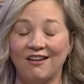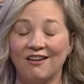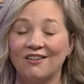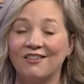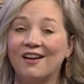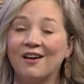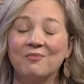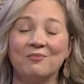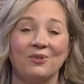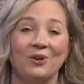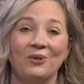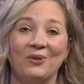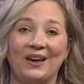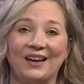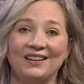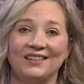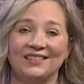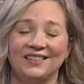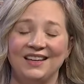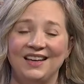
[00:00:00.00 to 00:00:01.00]
are not
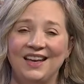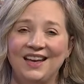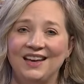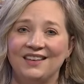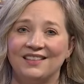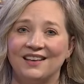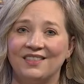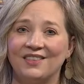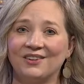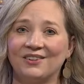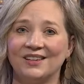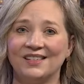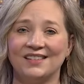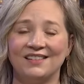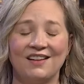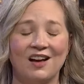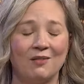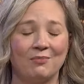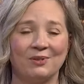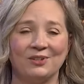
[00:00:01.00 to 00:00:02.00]
broken, that there is
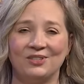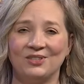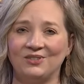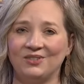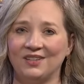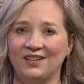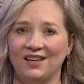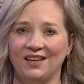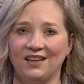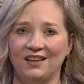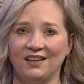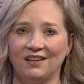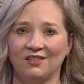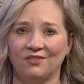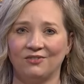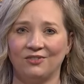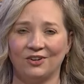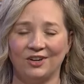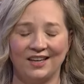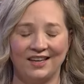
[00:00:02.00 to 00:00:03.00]
an opportunity
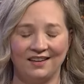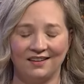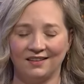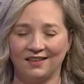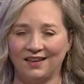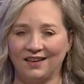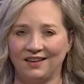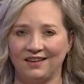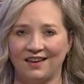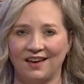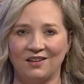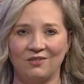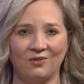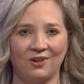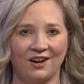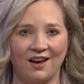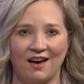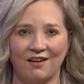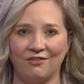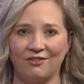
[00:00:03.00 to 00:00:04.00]
for healing and
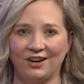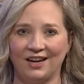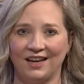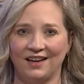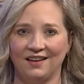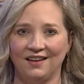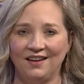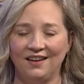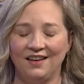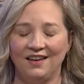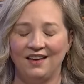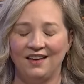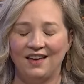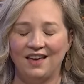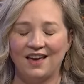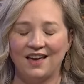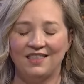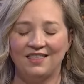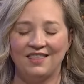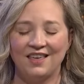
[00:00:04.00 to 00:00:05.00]
recovery.
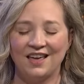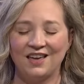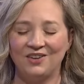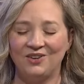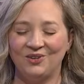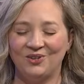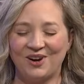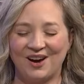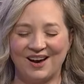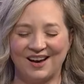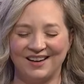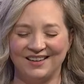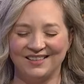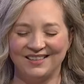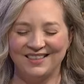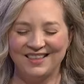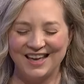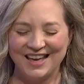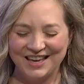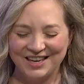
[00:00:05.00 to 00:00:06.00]
And thank you, God.
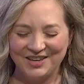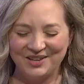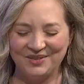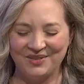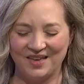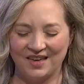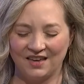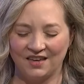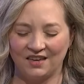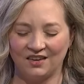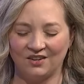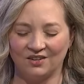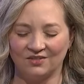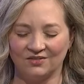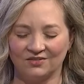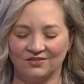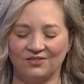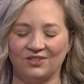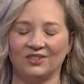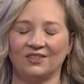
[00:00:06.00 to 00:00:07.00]
Thank you
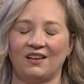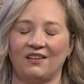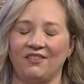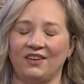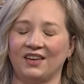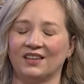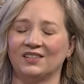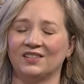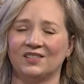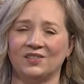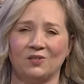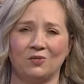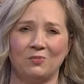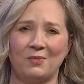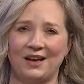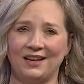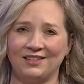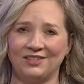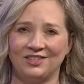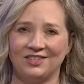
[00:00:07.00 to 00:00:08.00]
for loving us so
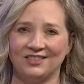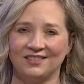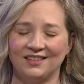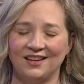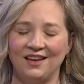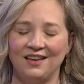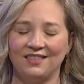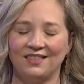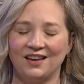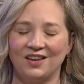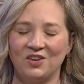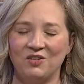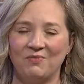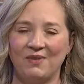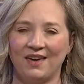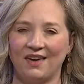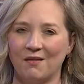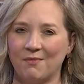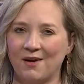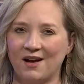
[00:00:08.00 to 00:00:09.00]
much that you
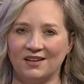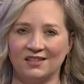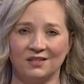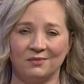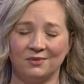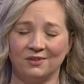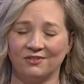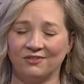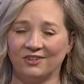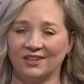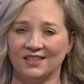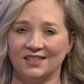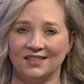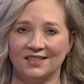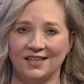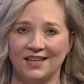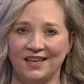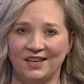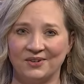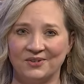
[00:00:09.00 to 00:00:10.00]
make it possible for us
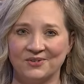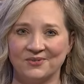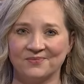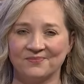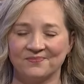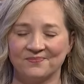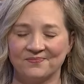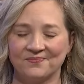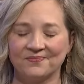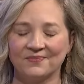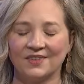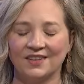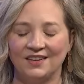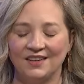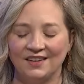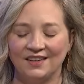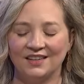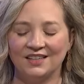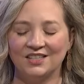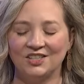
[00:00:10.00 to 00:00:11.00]
to heal.
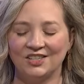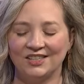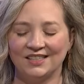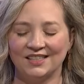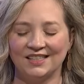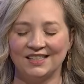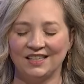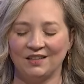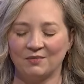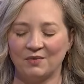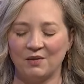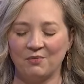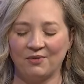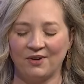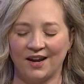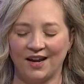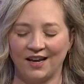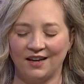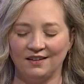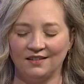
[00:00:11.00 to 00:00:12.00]
In Jesus' name I
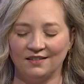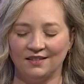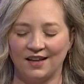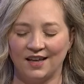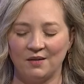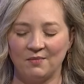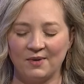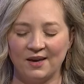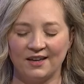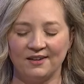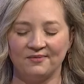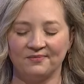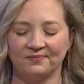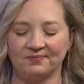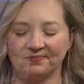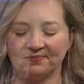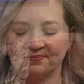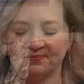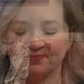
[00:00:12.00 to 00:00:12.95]
pray, amen.